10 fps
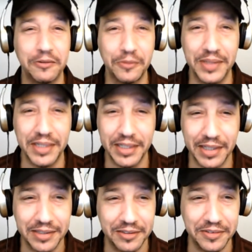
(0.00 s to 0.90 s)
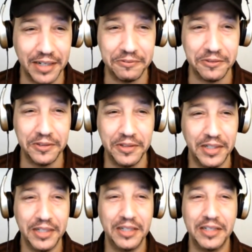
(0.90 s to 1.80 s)
3D that
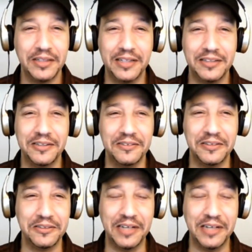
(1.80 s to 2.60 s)
there'll